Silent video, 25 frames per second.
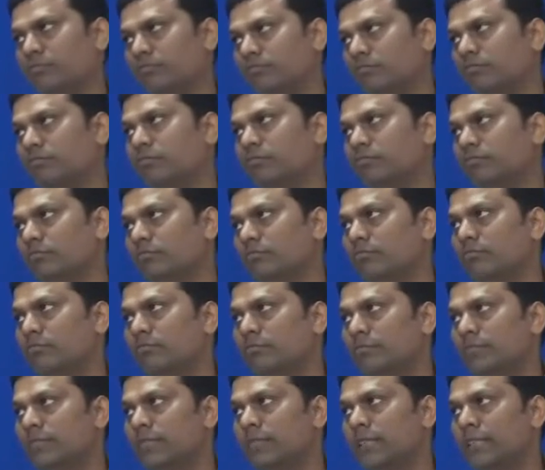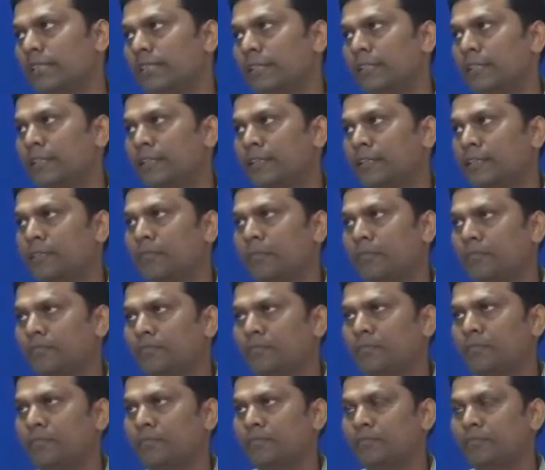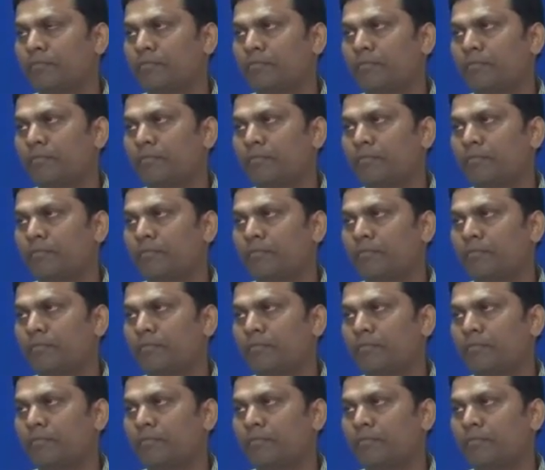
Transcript: The person shown says nothing.